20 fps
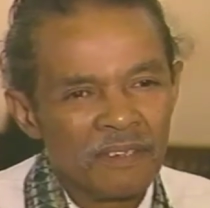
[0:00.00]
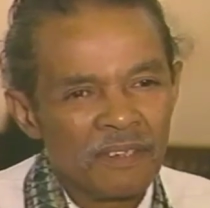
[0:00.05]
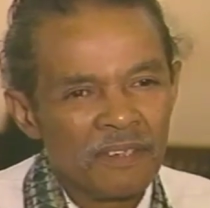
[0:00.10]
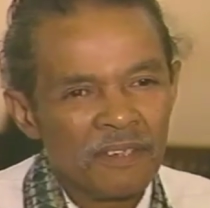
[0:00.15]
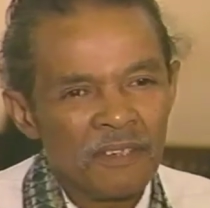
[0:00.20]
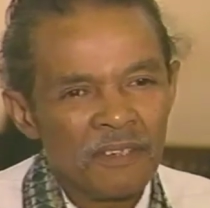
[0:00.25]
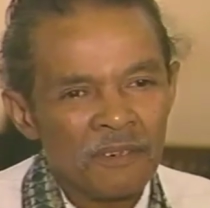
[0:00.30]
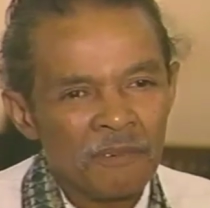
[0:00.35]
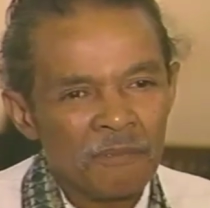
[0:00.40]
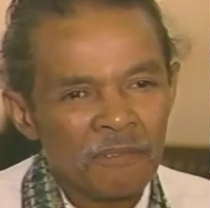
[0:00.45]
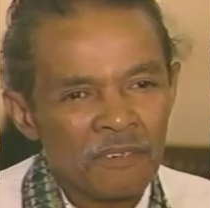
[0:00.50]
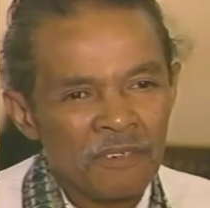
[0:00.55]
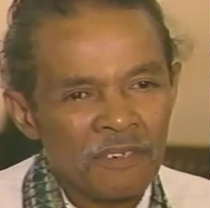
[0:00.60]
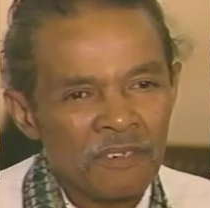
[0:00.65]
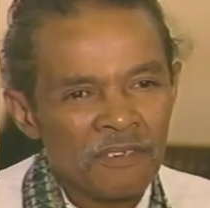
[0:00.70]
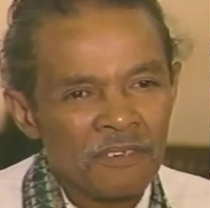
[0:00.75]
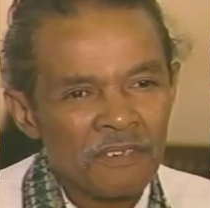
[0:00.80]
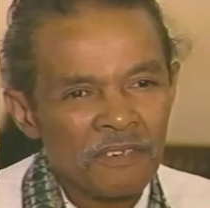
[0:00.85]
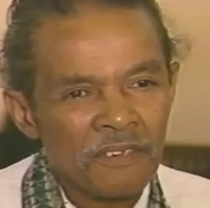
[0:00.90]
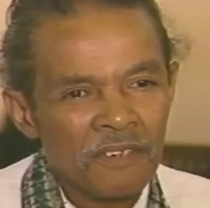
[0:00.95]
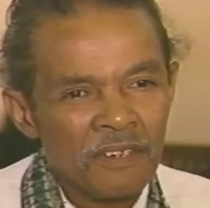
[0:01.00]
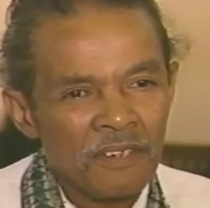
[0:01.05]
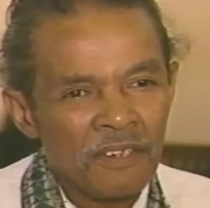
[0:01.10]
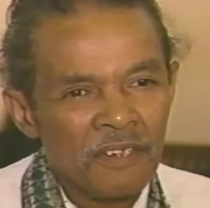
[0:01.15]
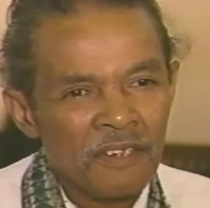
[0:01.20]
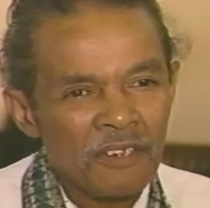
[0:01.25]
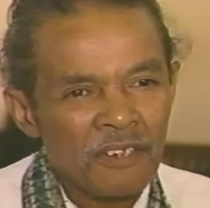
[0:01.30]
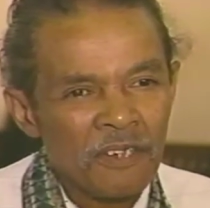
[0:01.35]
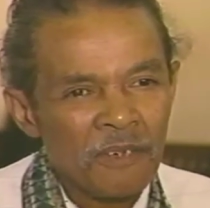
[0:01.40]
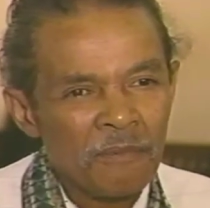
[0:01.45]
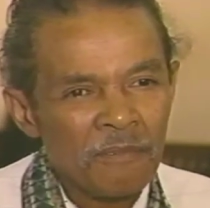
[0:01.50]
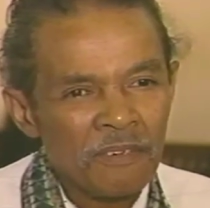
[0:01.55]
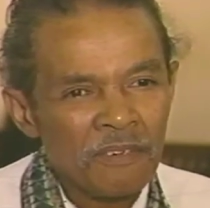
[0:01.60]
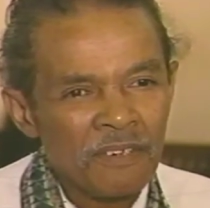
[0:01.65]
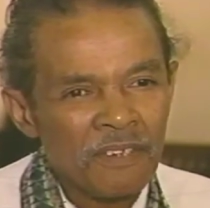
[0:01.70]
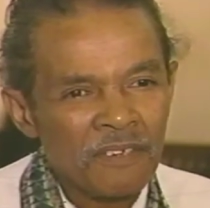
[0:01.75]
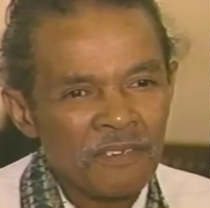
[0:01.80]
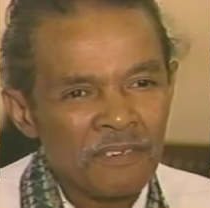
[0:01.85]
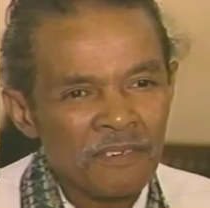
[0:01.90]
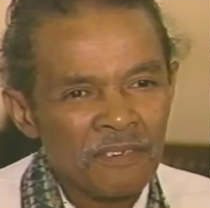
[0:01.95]
You know, because they, they come to
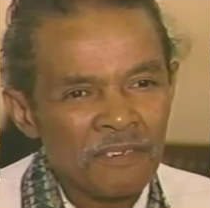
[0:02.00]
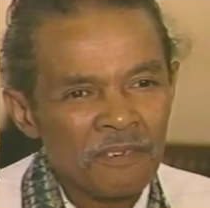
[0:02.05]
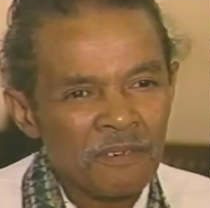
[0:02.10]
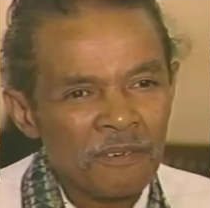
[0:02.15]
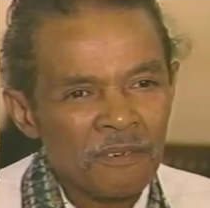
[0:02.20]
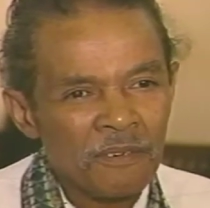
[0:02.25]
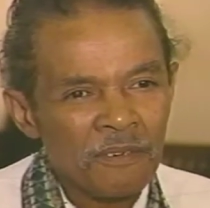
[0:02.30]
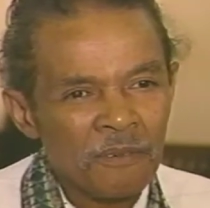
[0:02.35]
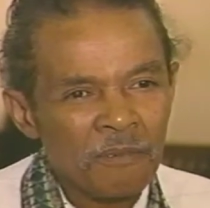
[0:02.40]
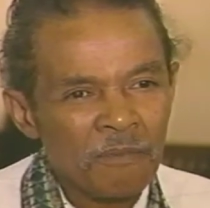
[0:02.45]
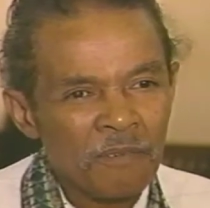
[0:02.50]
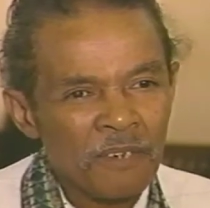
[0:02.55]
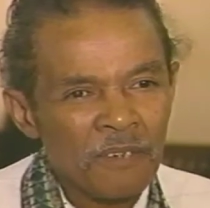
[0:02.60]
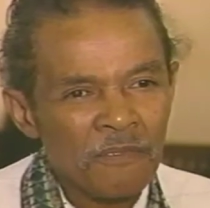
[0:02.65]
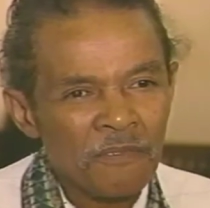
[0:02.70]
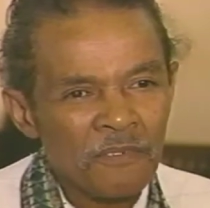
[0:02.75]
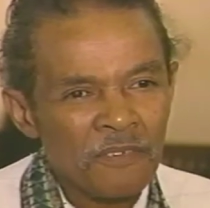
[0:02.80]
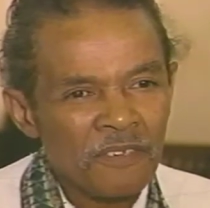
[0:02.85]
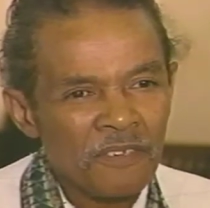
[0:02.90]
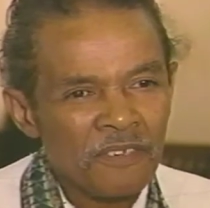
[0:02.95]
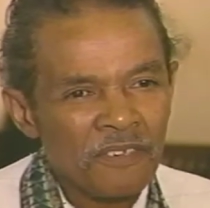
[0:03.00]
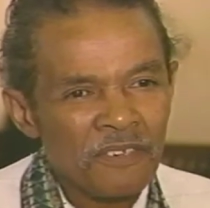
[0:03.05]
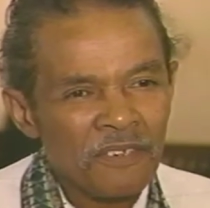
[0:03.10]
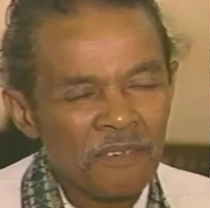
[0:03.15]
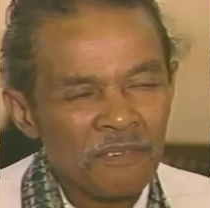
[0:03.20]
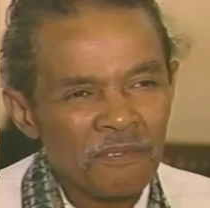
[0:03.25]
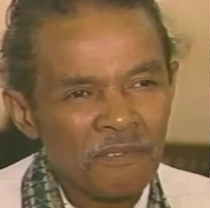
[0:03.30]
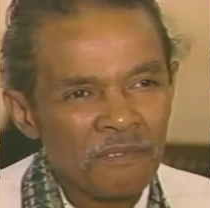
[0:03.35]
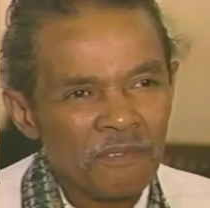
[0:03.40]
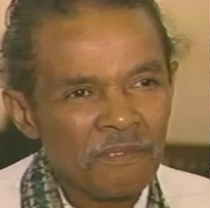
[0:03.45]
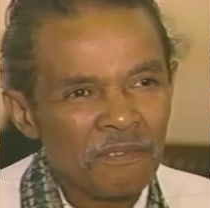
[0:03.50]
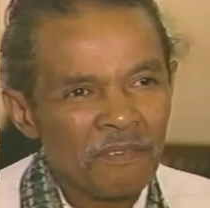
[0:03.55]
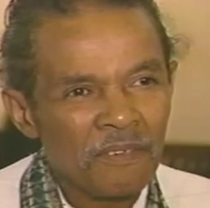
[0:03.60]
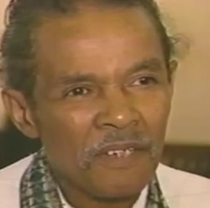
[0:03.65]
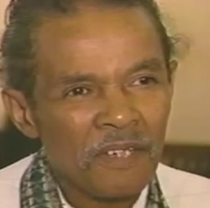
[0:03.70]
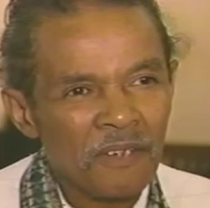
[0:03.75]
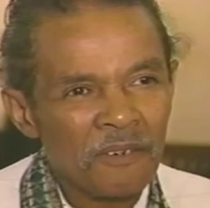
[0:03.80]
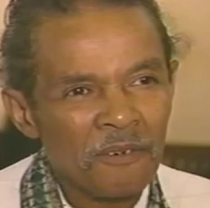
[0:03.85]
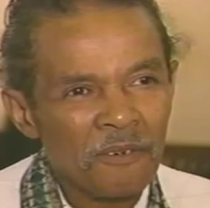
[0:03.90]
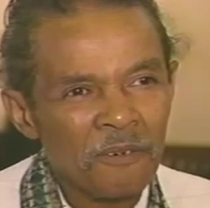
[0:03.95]
listen, you know, you can play for yourself
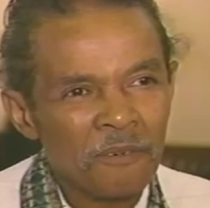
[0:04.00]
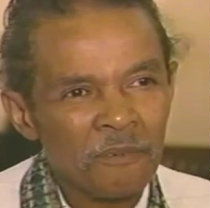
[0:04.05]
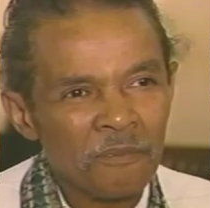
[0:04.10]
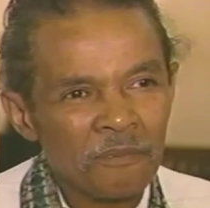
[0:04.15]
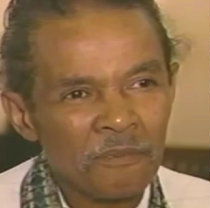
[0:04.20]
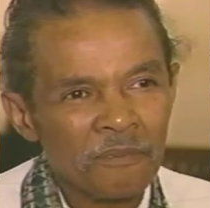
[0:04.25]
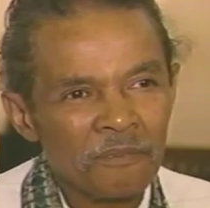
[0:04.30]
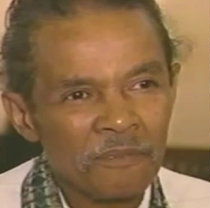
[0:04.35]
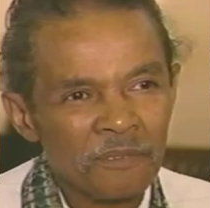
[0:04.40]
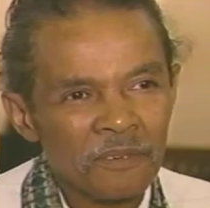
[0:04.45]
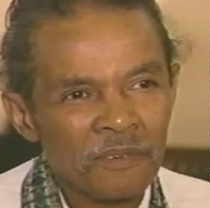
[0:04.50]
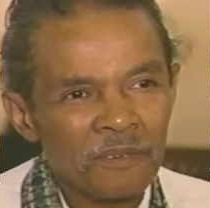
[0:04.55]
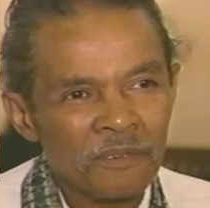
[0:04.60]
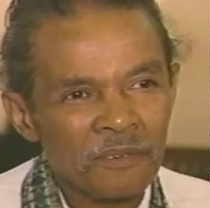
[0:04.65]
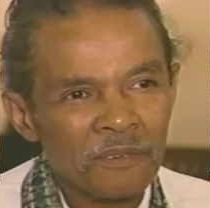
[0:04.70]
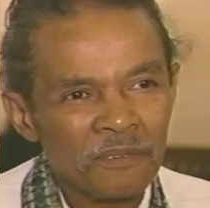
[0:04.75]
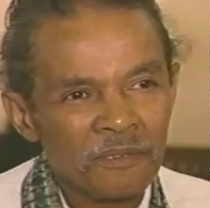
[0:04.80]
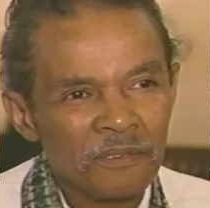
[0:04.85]
at home, you know?